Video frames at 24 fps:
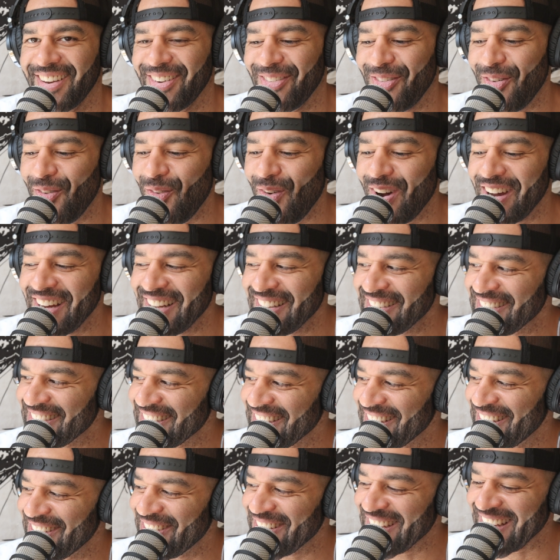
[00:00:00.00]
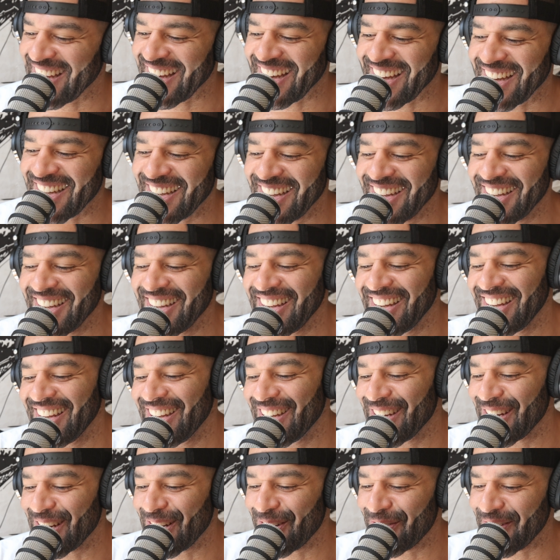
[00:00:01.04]
What? Okay,
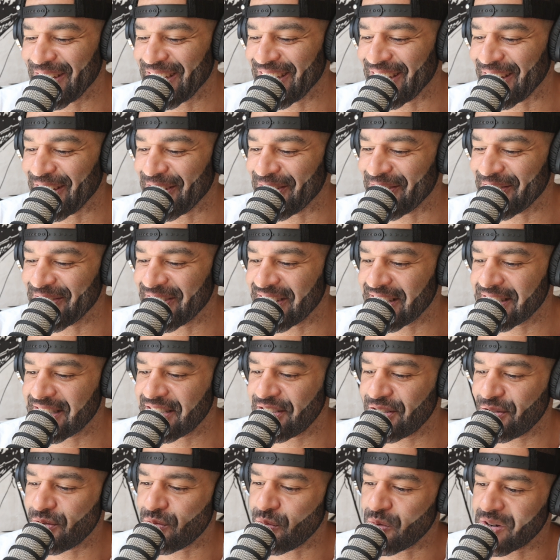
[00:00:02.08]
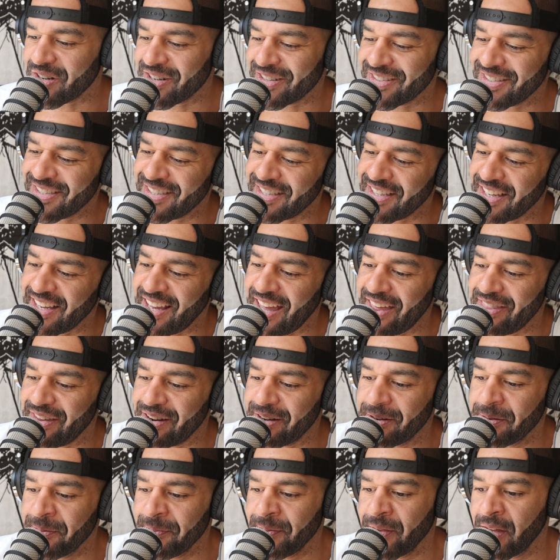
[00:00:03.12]
here we go. Let's do words
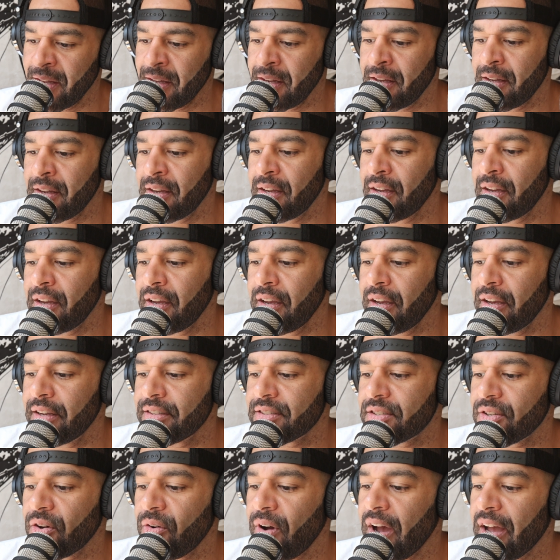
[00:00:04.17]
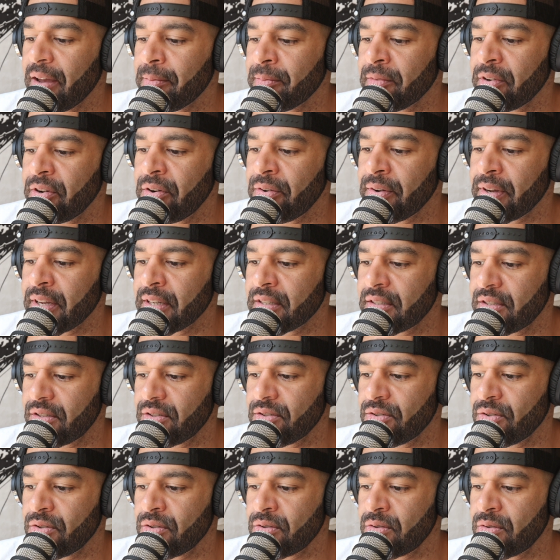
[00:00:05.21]
together. So I'm going
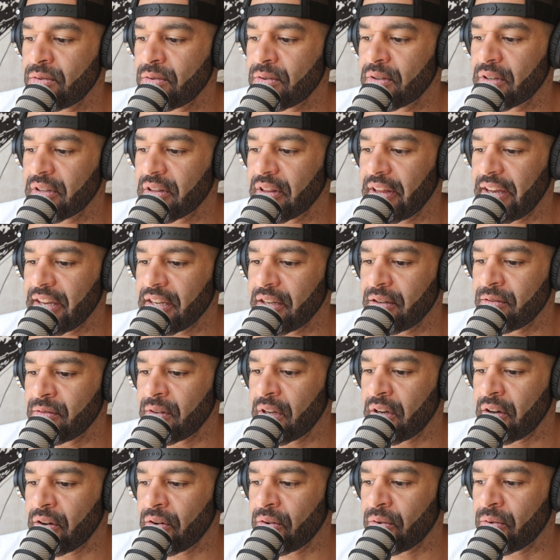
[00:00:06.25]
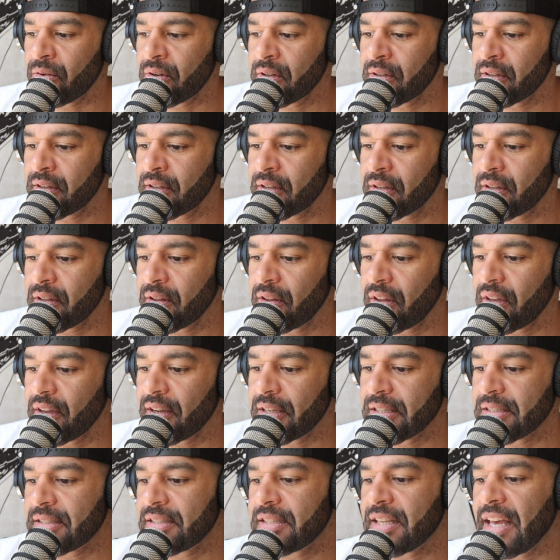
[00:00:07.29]
to let you know
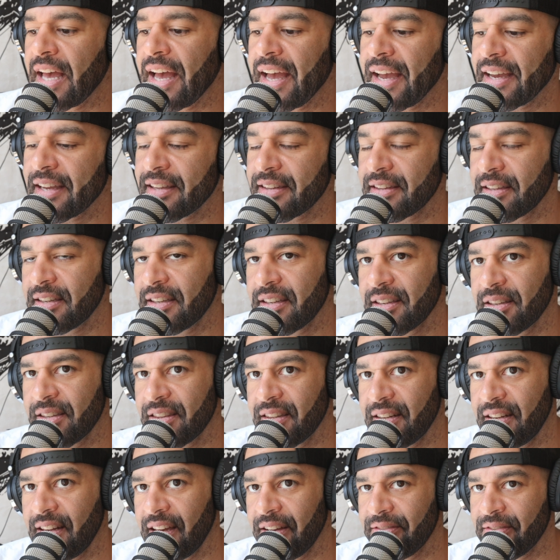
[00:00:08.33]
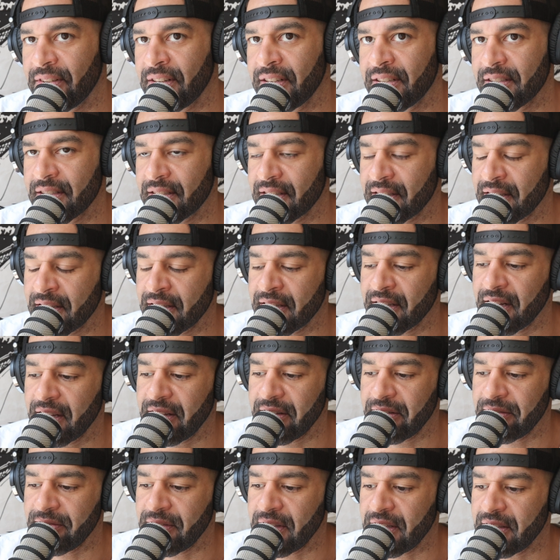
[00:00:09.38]
exactly the definition
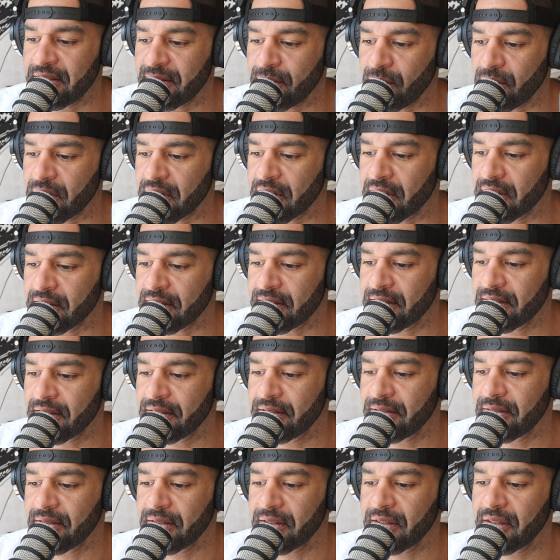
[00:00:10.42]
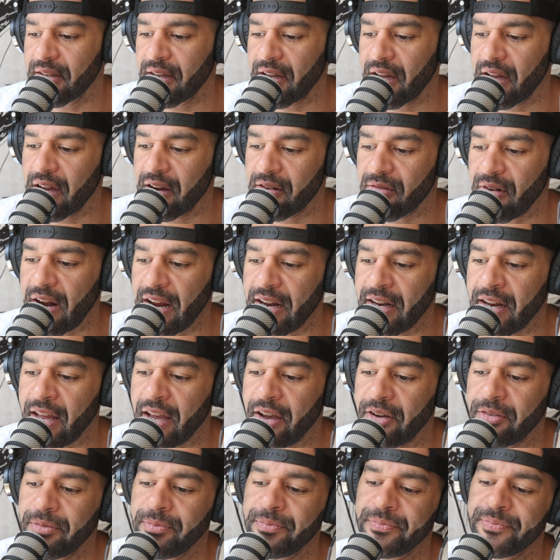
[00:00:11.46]
of these words right
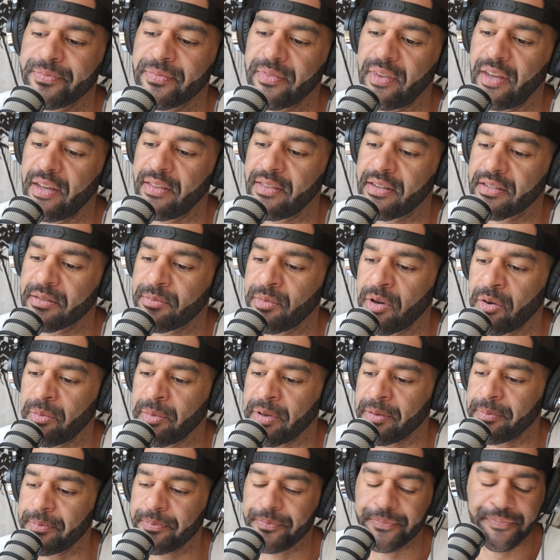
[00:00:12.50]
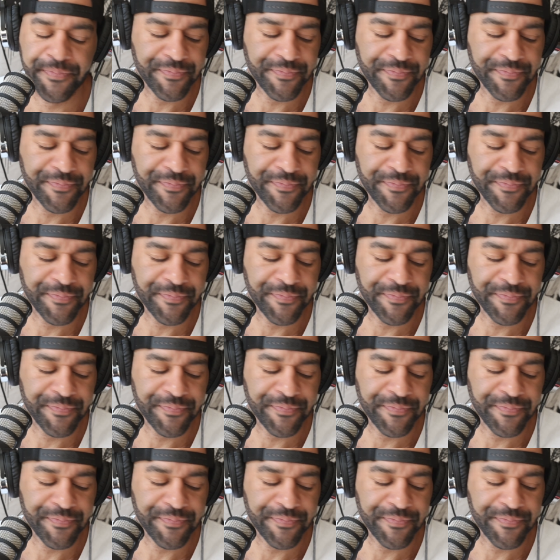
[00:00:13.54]
now in this moment.